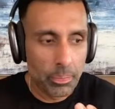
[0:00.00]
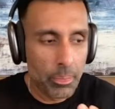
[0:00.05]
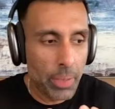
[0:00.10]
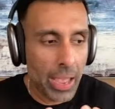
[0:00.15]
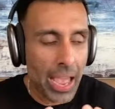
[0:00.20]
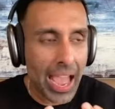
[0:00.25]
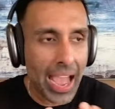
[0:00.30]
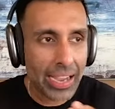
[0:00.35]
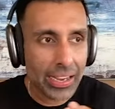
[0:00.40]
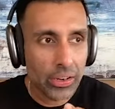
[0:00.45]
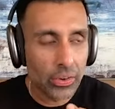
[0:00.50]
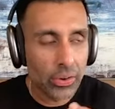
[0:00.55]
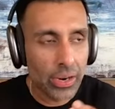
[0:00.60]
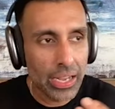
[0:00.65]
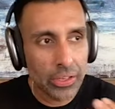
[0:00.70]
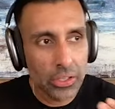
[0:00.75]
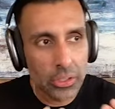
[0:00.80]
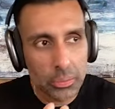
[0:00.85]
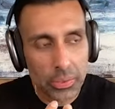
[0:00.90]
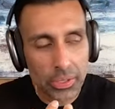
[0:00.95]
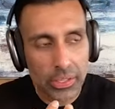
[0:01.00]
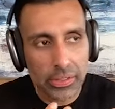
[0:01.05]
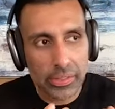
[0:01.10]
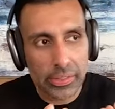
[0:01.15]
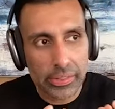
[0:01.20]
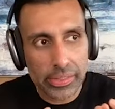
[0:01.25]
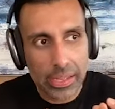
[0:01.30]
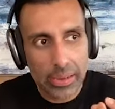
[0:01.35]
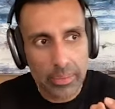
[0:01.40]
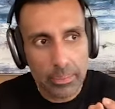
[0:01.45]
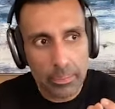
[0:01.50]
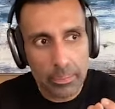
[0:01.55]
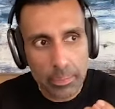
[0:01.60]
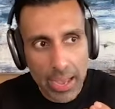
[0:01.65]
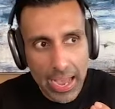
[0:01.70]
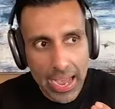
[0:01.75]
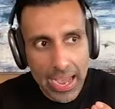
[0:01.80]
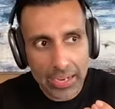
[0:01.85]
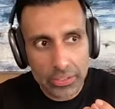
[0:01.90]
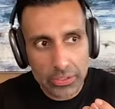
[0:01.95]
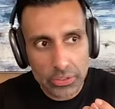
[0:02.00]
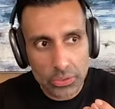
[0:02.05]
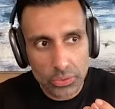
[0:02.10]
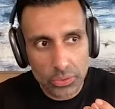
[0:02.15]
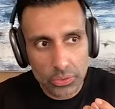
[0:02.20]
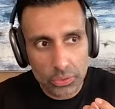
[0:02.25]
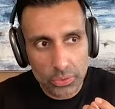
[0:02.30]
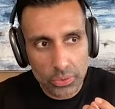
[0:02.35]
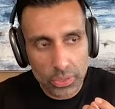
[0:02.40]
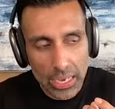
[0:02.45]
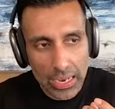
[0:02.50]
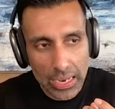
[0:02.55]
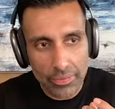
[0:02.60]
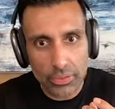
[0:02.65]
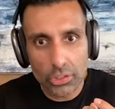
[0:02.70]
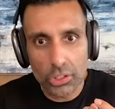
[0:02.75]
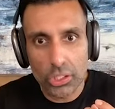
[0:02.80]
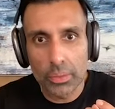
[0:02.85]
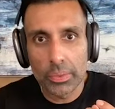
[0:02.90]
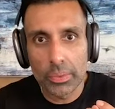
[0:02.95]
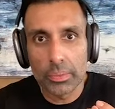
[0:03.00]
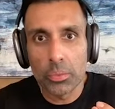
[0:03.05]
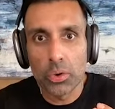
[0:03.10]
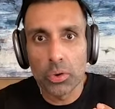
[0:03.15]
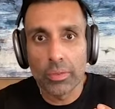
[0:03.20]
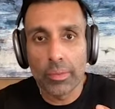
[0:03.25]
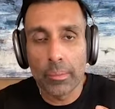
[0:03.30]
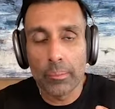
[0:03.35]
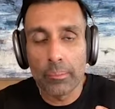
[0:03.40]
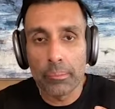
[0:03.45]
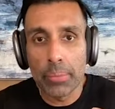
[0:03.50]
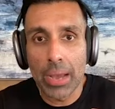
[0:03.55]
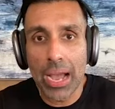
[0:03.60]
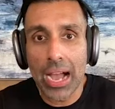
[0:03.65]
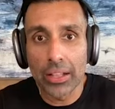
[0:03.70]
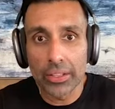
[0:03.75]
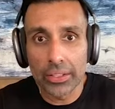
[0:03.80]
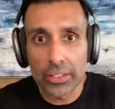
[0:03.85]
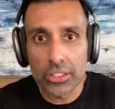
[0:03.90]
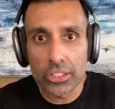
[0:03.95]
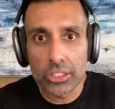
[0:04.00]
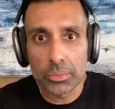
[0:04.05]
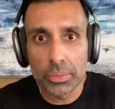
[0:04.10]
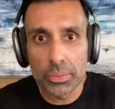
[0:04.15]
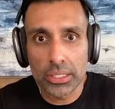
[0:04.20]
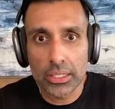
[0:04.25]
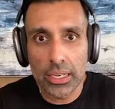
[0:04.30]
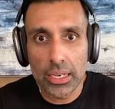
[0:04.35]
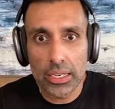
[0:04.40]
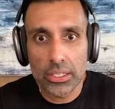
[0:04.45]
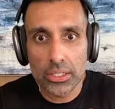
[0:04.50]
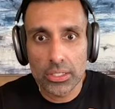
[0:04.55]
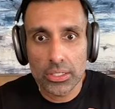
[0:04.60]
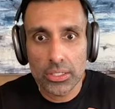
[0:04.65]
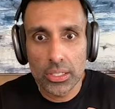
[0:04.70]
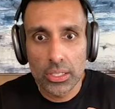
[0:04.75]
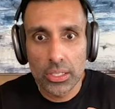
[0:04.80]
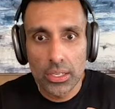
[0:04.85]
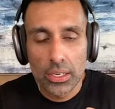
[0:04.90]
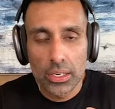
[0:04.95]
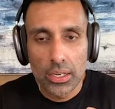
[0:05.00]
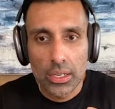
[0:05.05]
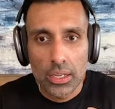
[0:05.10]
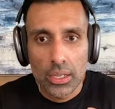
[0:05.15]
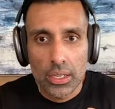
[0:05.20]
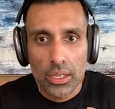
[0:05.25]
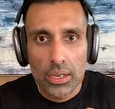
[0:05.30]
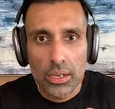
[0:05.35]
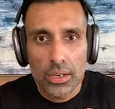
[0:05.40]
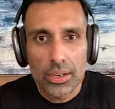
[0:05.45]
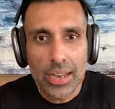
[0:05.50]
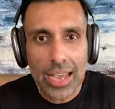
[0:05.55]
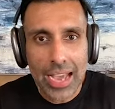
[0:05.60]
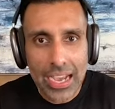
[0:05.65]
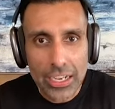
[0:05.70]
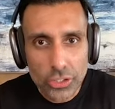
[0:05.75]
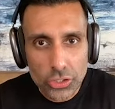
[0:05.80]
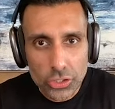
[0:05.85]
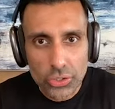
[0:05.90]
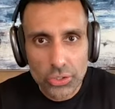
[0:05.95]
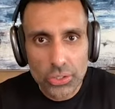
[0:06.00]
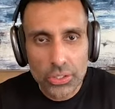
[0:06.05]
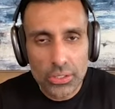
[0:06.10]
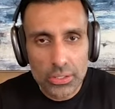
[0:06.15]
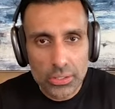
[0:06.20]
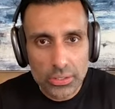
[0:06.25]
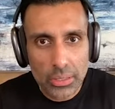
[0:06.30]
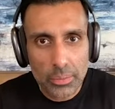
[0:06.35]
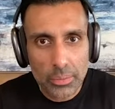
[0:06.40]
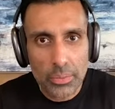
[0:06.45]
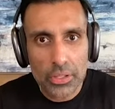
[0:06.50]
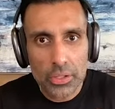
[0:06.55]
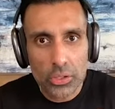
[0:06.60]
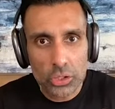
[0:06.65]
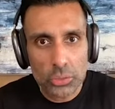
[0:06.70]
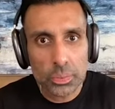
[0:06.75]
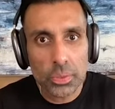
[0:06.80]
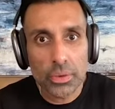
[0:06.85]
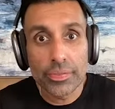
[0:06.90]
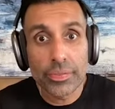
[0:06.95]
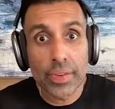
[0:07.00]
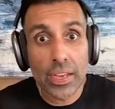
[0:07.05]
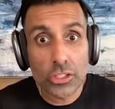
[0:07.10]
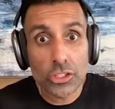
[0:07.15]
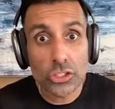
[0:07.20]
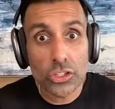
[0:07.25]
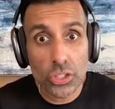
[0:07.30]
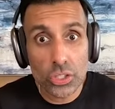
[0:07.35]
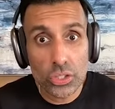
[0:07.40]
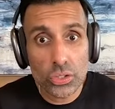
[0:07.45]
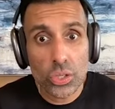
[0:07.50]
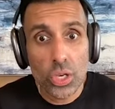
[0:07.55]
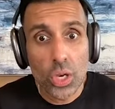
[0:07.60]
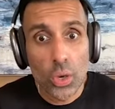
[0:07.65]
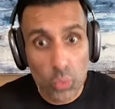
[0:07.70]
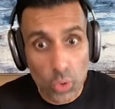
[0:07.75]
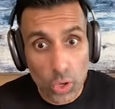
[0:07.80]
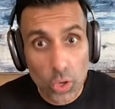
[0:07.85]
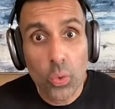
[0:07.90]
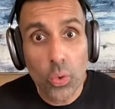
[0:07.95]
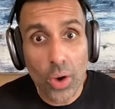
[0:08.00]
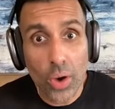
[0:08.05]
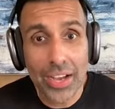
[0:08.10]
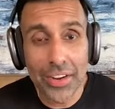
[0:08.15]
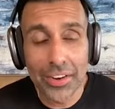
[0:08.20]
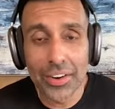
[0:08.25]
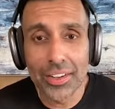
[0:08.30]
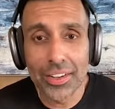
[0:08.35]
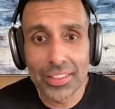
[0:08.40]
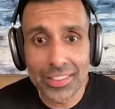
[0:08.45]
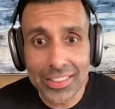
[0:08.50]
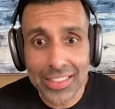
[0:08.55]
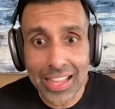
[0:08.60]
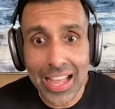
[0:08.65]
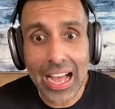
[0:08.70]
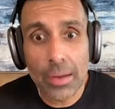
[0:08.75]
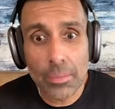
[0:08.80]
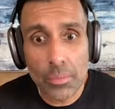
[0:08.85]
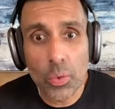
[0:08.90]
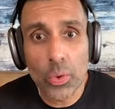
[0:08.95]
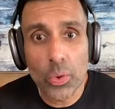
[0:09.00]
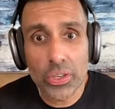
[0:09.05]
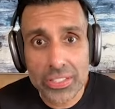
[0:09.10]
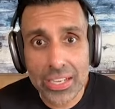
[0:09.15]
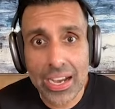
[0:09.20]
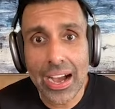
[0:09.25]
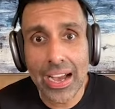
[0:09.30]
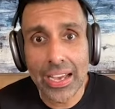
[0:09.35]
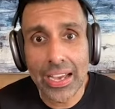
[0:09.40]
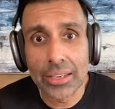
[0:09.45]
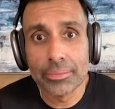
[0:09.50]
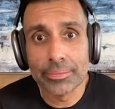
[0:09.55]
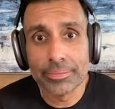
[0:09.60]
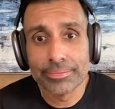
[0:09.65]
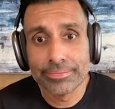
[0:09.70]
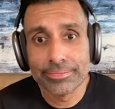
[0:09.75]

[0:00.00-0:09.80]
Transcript: back, or how do you bring them back to have a little bit more of a balance? Because naturally, some of those professions require a lot more time.